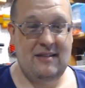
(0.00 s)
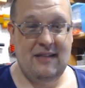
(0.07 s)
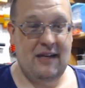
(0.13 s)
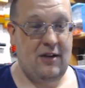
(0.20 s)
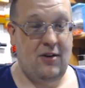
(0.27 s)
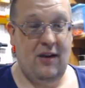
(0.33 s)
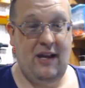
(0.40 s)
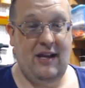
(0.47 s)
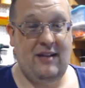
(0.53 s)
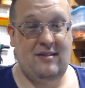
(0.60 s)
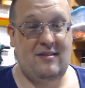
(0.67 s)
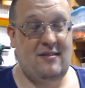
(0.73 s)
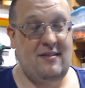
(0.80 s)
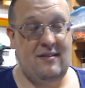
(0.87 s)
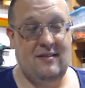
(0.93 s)
So
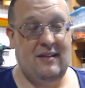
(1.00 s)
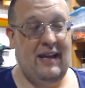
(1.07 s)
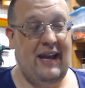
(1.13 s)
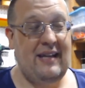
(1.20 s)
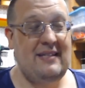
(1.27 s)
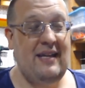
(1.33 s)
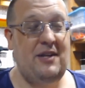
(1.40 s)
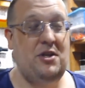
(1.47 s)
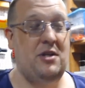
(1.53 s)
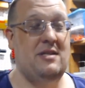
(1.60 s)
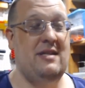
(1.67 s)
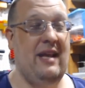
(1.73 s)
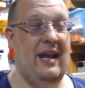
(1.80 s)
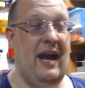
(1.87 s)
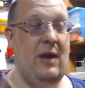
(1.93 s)
it, it's
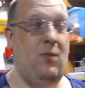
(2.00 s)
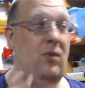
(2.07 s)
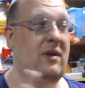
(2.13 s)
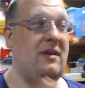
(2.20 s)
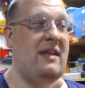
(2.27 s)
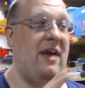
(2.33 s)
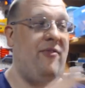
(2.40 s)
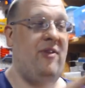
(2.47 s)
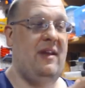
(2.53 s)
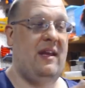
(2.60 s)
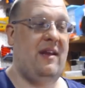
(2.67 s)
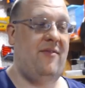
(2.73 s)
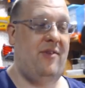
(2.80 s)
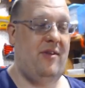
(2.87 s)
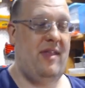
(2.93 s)
interesting. I will
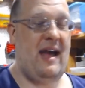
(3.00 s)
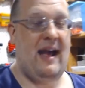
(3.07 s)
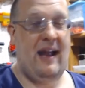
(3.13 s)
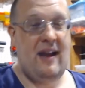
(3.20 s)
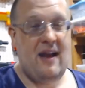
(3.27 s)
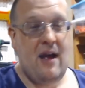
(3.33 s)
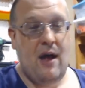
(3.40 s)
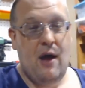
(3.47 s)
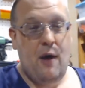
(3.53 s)
definitely give you that.